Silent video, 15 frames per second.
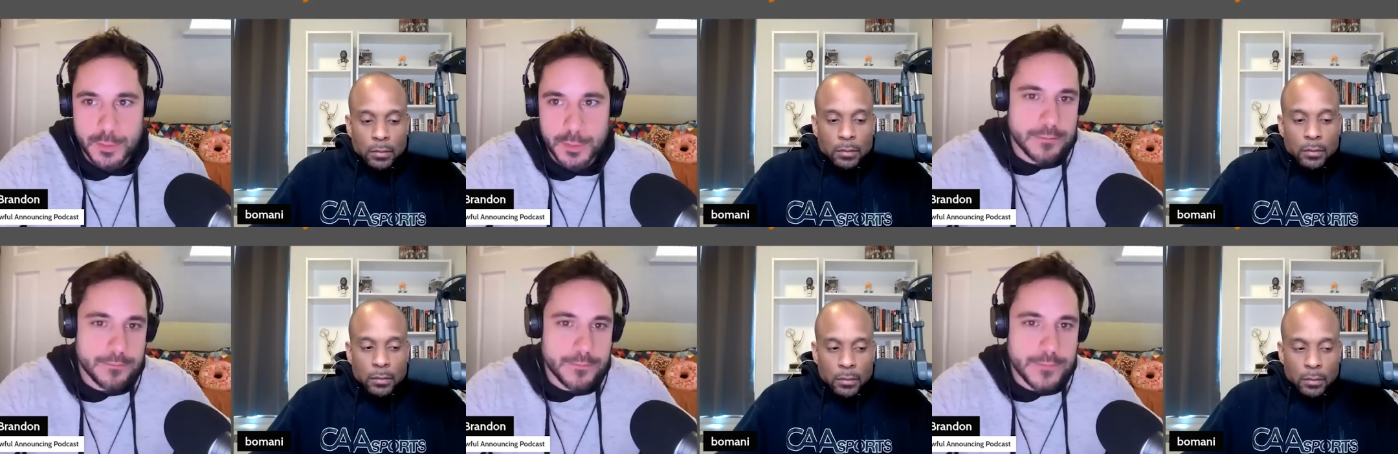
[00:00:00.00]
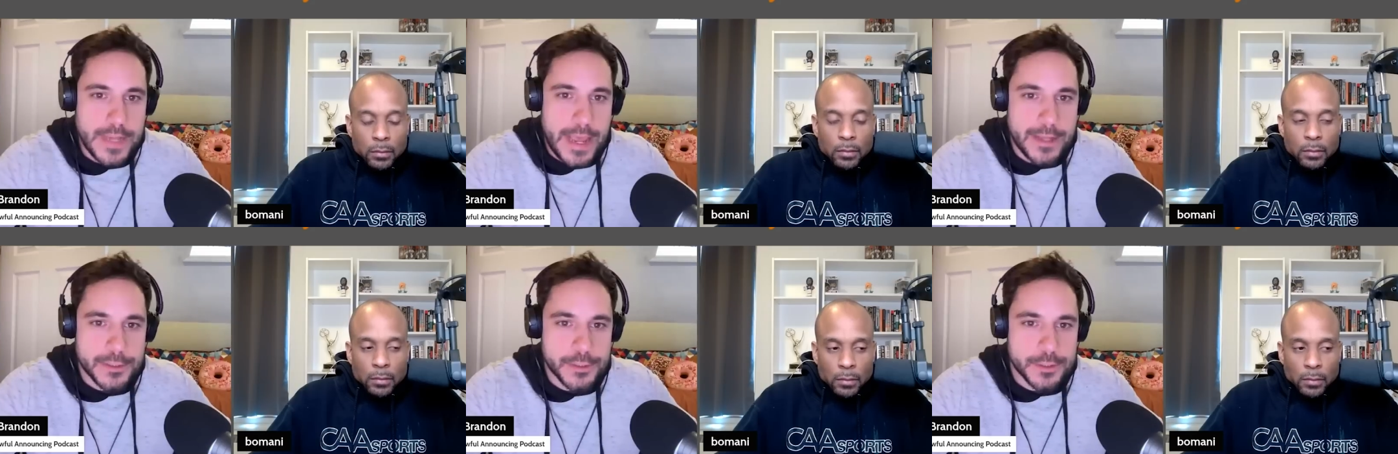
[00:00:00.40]

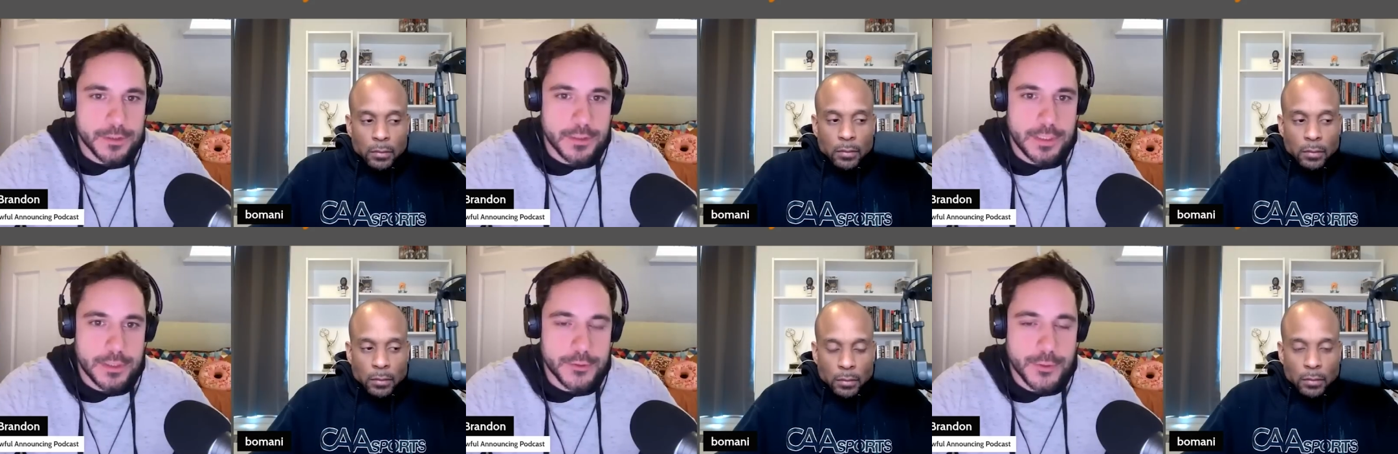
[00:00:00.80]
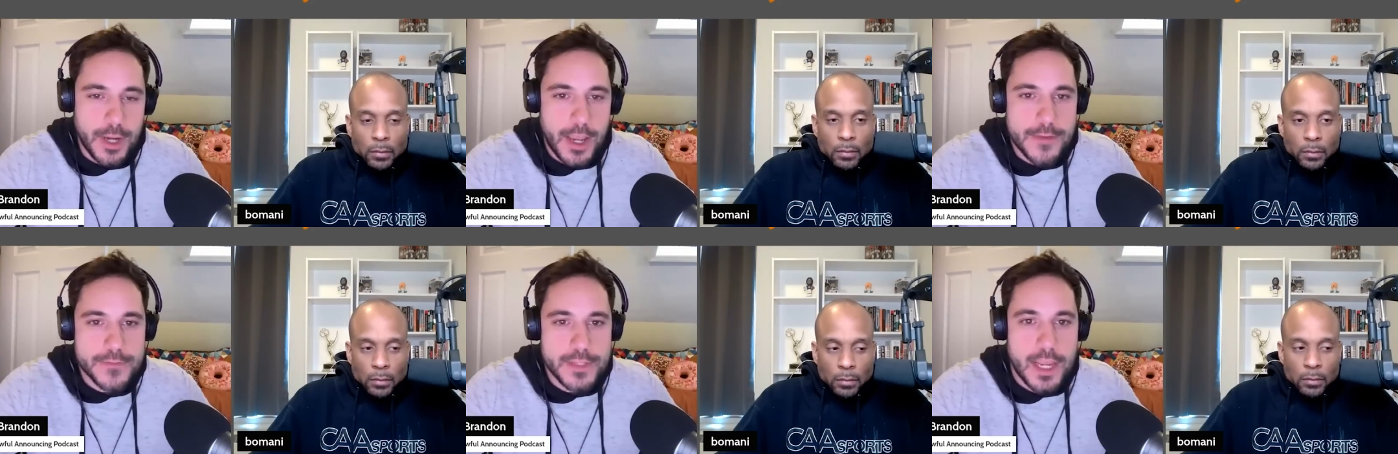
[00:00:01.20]
Speaker 1: nationally drive
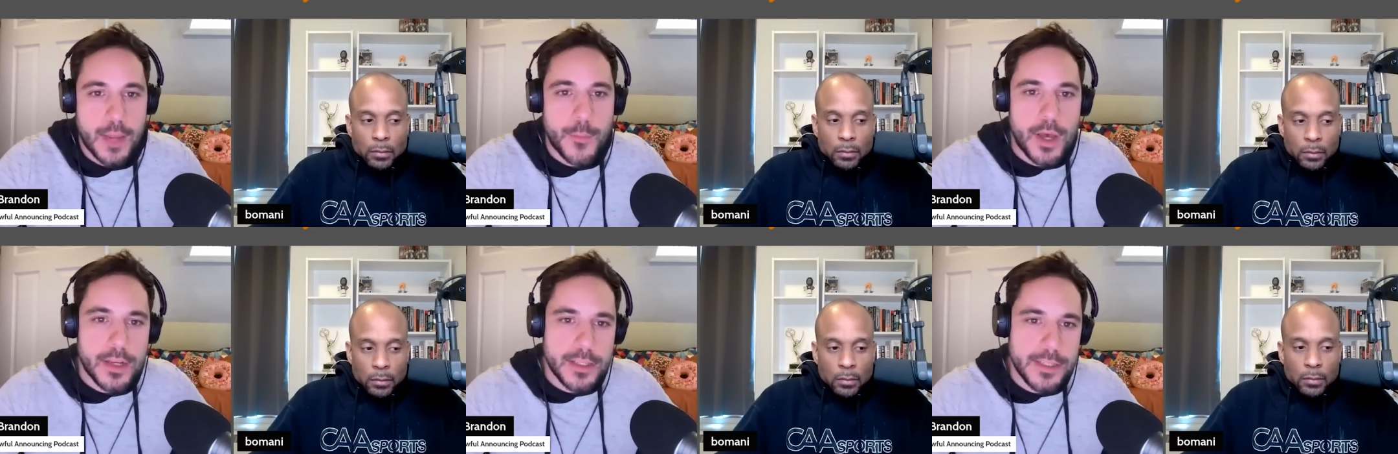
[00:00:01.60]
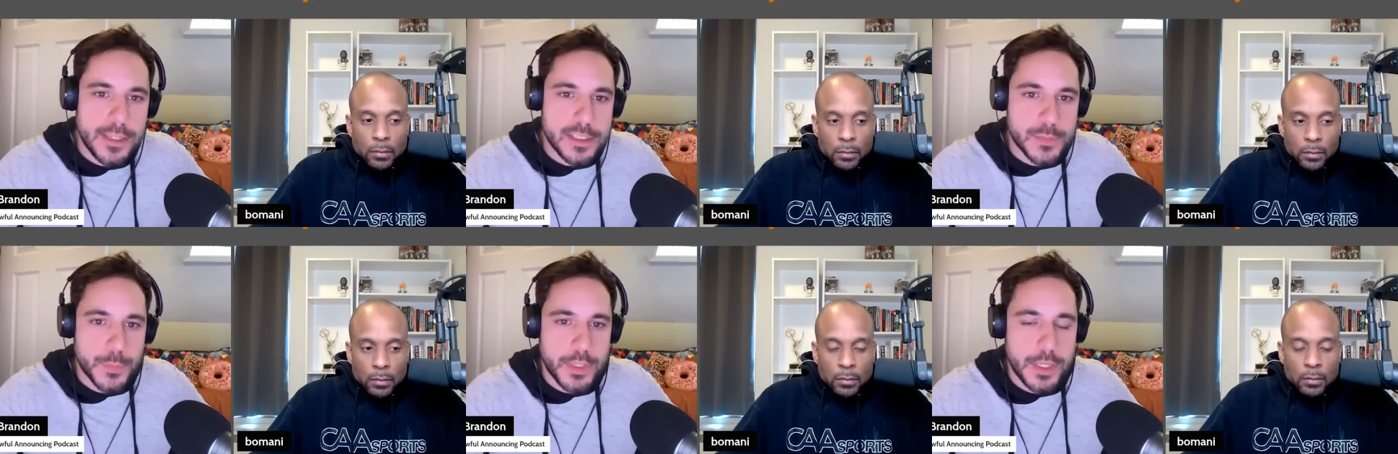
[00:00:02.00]
time on
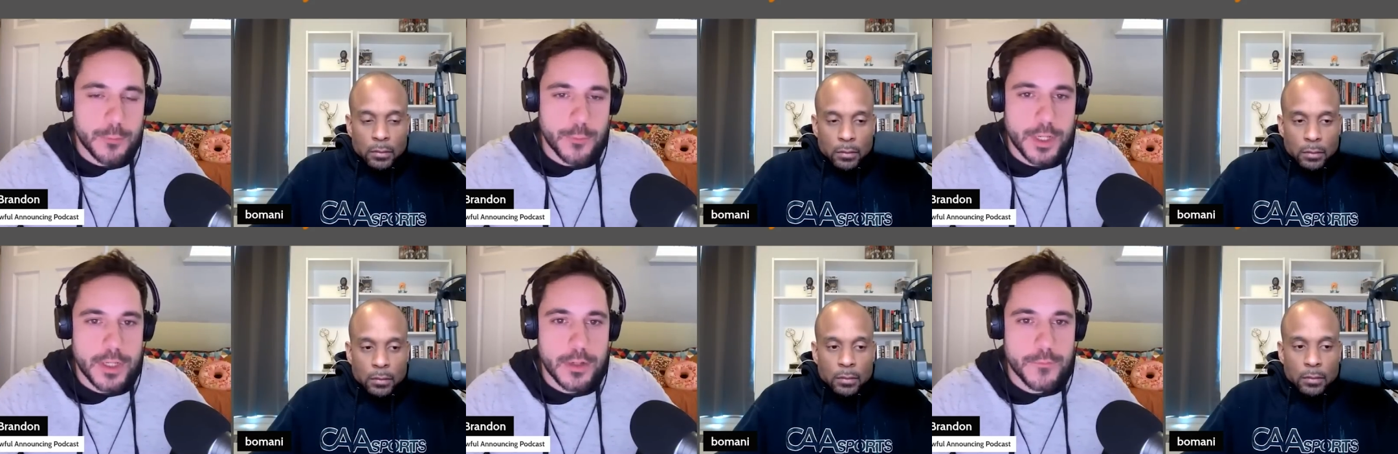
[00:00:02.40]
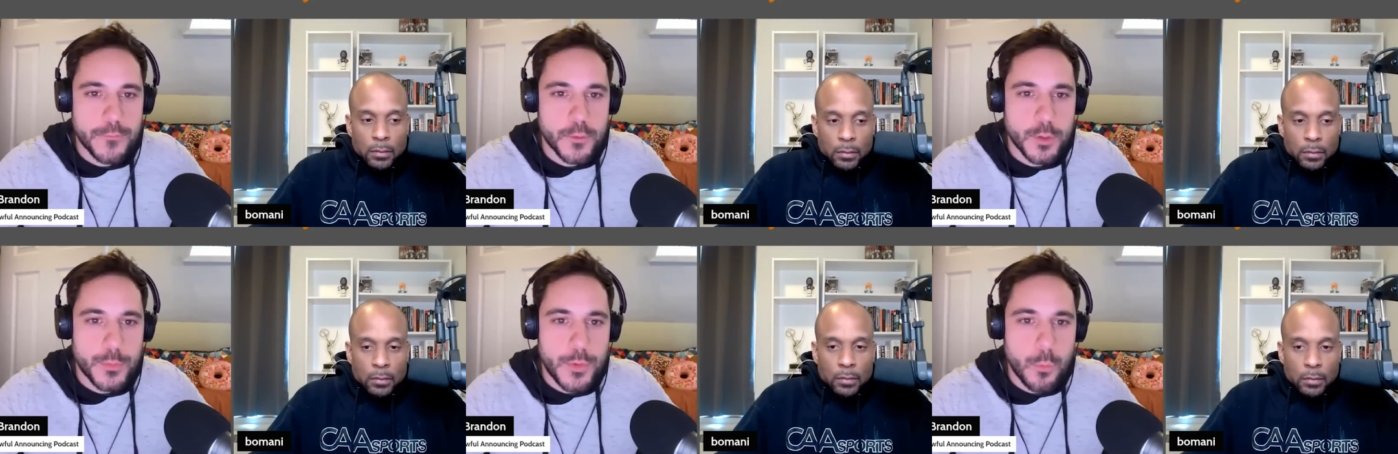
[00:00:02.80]
ESPN radio for a
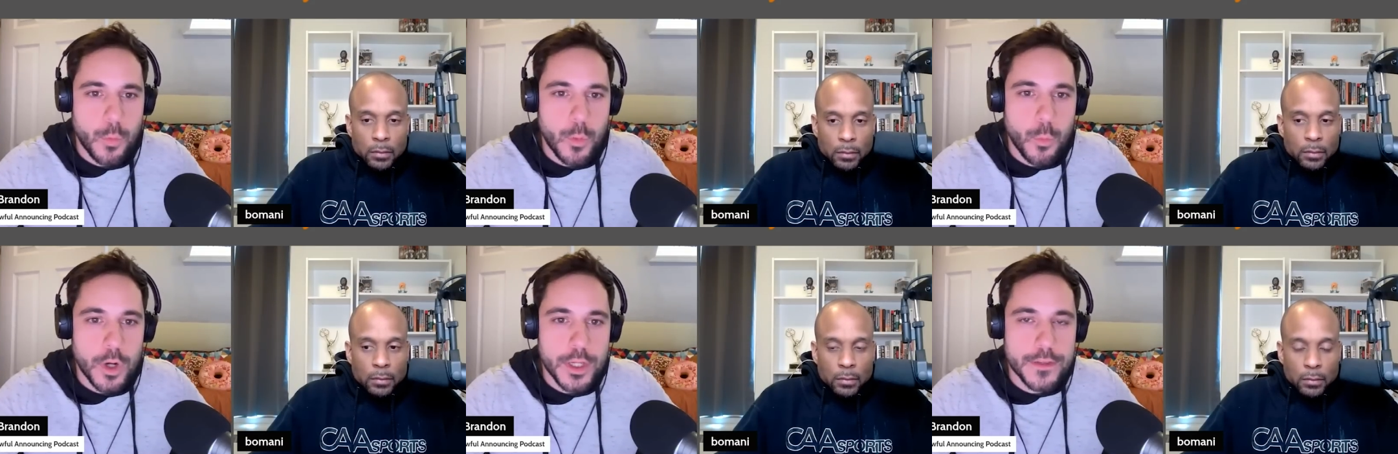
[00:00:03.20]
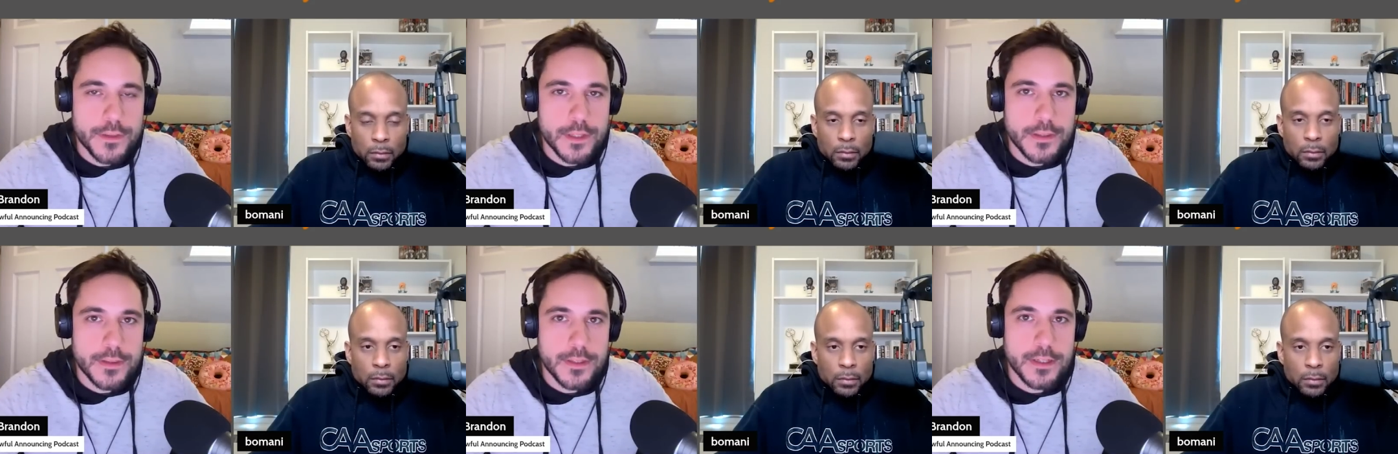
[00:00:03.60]
bit, what, what do you think
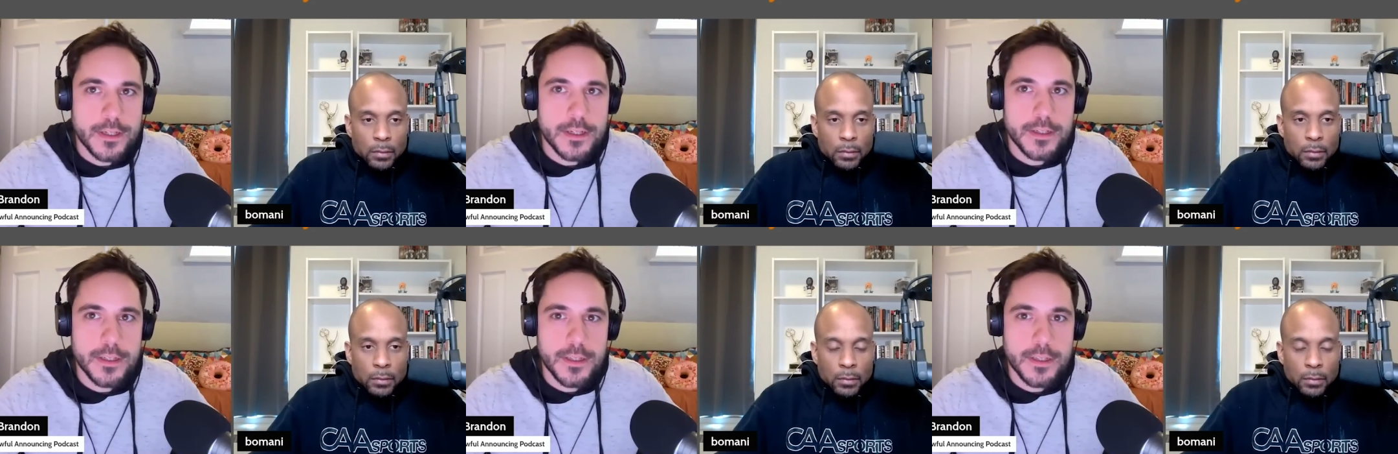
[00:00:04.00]
the